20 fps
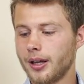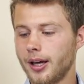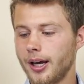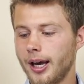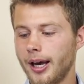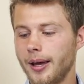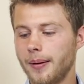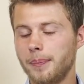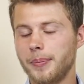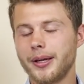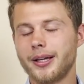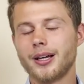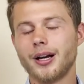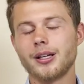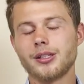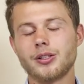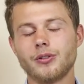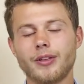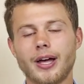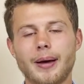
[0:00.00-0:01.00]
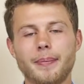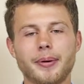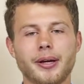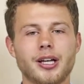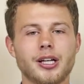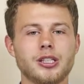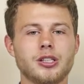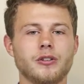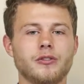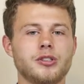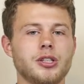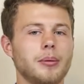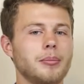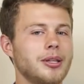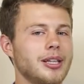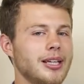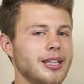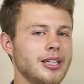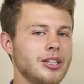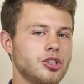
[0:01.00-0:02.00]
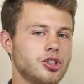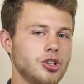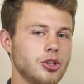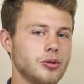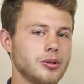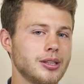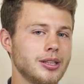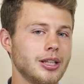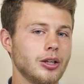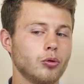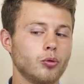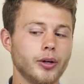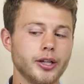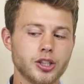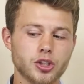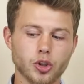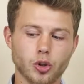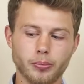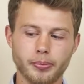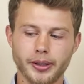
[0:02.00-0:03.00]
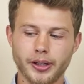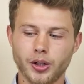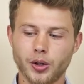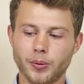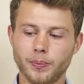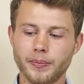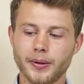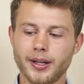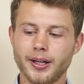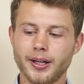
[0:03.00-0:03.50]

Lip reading: And because of that, because of some of the issues in the original bill,